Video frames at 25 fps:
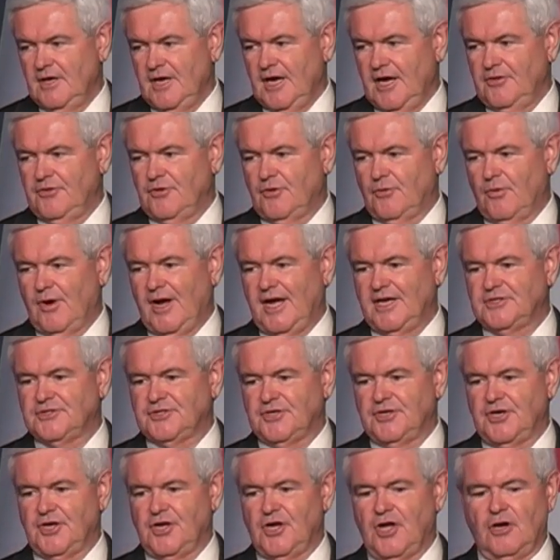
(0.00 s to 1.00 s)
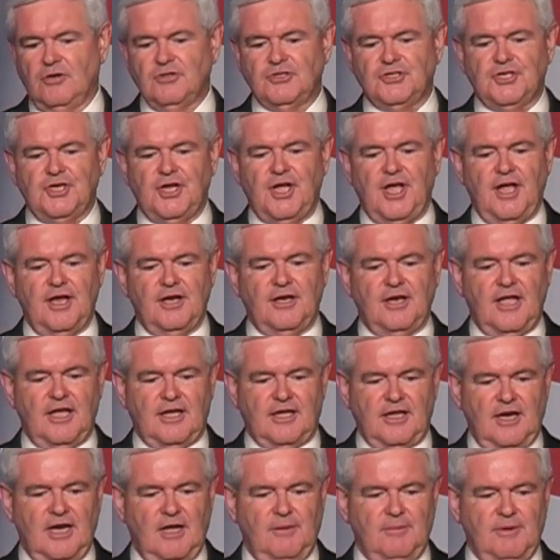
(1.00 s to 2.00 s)
and the right to negotiate
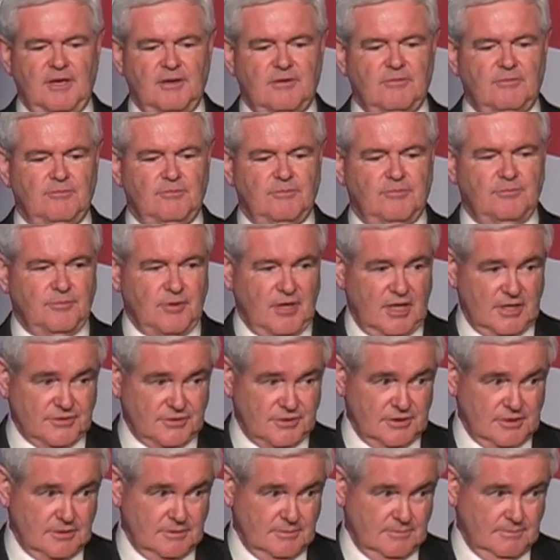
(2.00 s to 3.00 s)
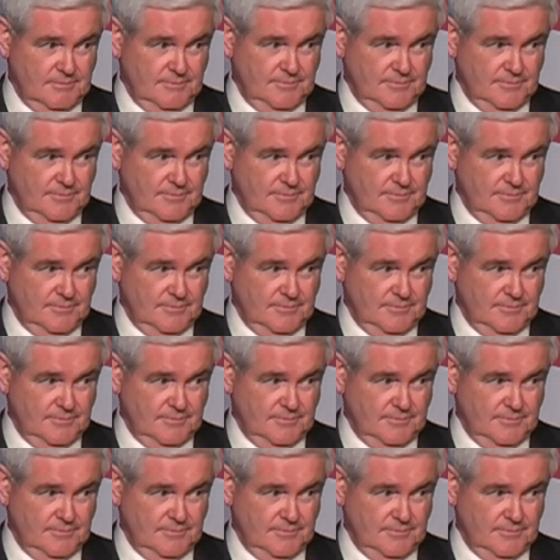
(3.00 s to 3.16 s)
economic process.